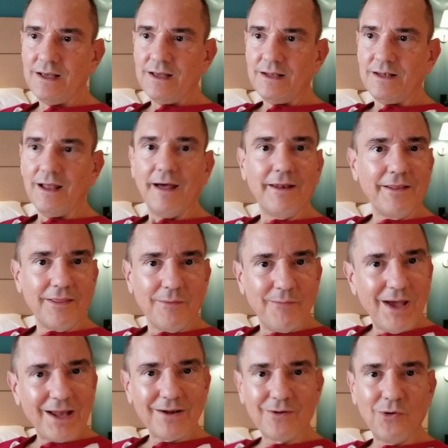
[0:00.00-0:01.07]
none of the
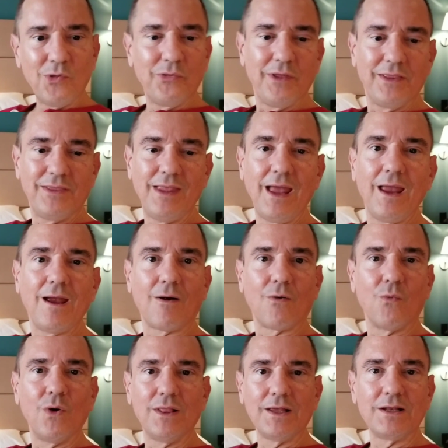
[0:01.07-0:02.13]
medical that they are
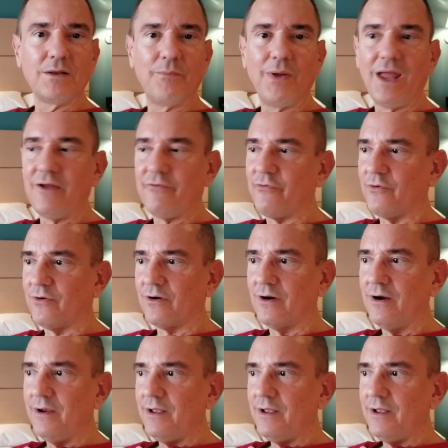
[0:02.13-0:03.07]
willing to pay for